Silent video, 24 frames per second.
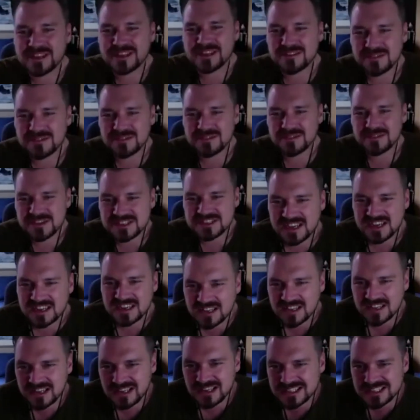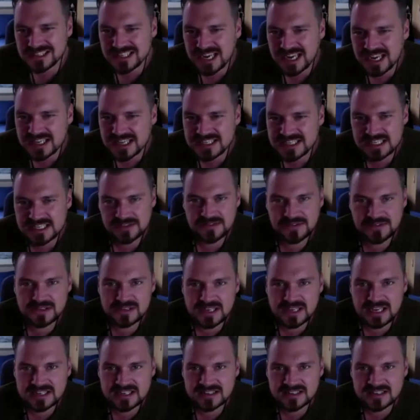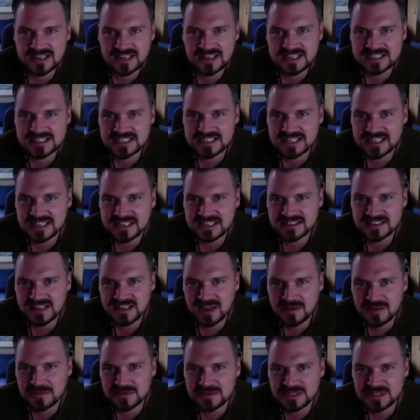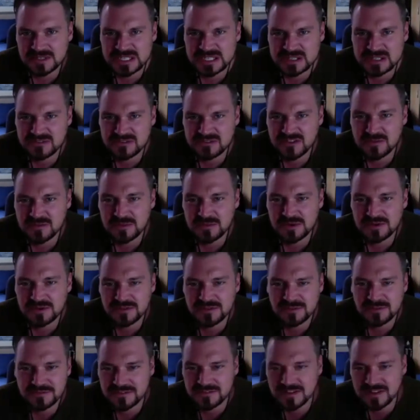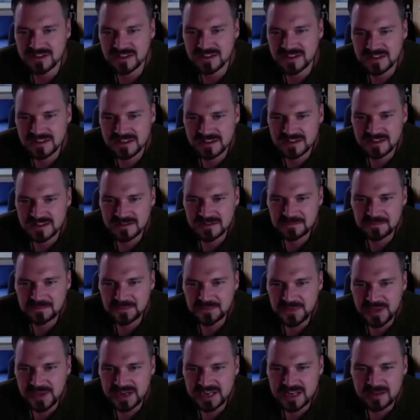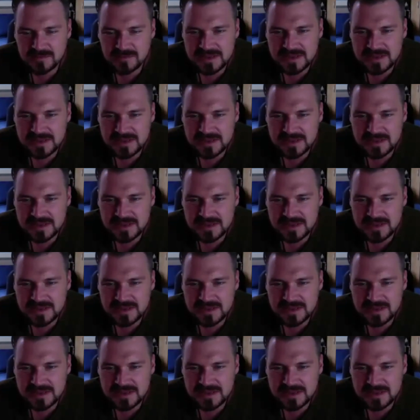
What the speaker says: like, if you start like scientifically analysing it, it's absolutely removed any